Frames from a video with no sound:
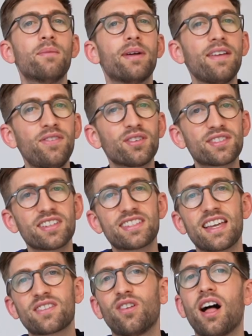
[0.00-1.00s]
But if you're
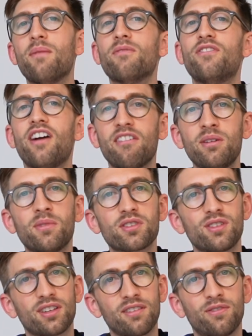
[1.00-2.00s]
successful, I'm very much
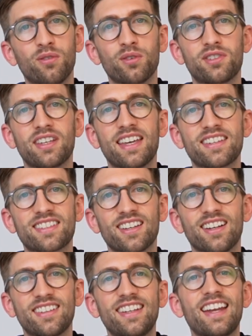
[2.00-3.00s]
looking forward to get
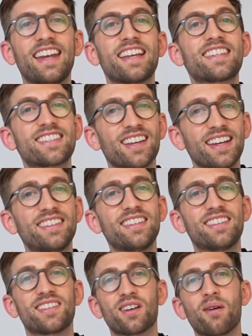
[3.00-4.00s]
started and excited
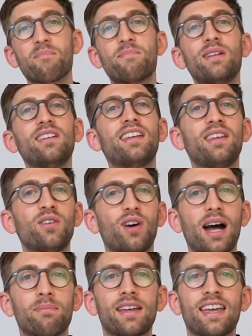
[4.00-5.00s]
to start building your
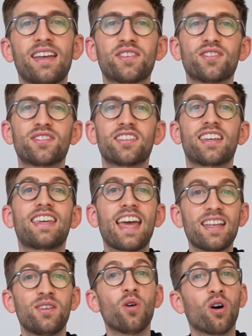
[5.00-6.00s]
application to
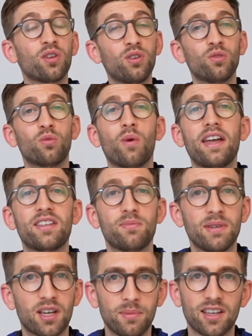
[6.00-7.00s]
get you on your way to
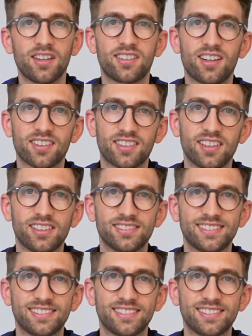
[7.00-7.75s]
becoming a doctor.